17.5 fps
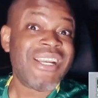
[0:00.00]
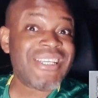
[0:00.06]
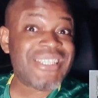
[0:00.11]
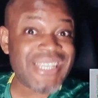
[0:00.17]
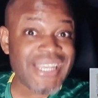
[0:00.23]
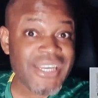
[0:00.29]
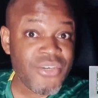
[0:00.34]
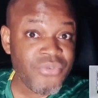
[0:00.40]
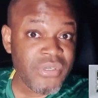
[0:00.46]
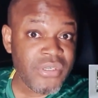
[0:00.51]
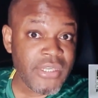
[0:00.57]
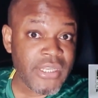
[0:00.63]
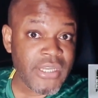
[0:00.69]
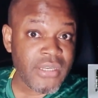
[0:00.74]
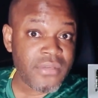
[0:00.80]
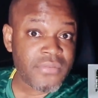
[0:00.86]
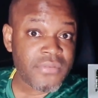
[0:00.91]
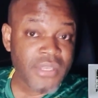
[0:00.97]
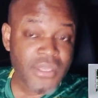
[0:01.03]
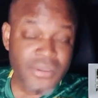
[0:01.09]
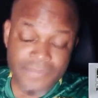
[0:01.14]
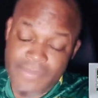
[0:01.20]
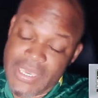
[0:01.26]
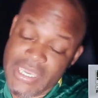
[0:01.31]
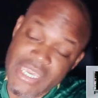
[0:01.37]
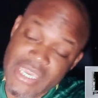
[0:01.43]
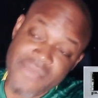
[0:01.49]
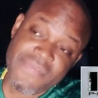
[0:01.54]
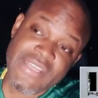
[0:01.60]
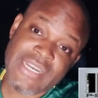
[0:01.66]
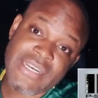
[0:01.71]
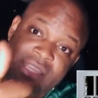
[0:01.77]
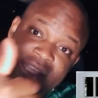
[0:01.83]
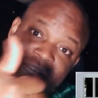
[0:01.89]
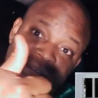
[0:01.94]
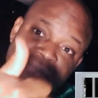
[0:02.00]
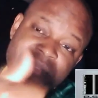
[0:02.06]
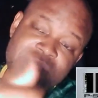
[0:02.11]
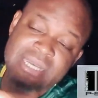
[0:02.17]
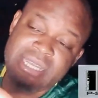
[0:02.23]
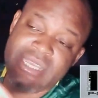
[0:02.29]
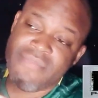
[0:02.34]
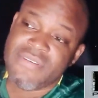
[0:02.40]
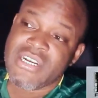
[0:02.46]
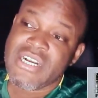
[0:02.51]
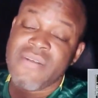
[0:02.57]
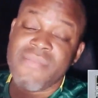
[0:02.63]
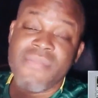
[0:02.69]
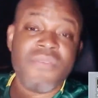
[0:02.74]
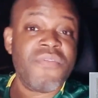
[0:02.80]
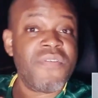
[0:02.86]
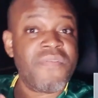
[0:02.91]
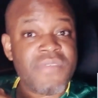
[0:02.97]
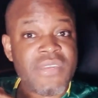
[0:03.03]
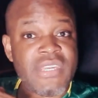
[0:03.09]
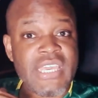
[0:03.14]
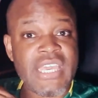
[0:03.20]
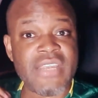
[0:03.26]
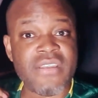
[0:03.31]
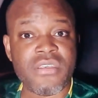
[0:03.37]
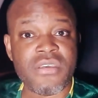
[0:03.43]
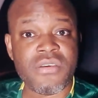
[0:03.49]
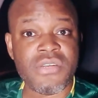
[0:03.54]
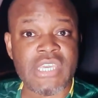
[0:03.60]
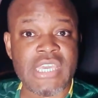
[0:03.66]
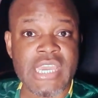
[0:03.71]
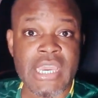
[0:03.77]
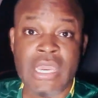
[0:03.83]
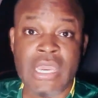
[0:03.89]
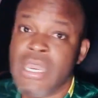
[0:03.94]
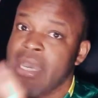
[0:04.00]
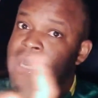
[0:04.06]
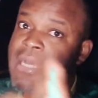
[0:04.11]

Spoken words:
Genuine love. Man, give that thumbs up, leave a comment. We finna get a 30K.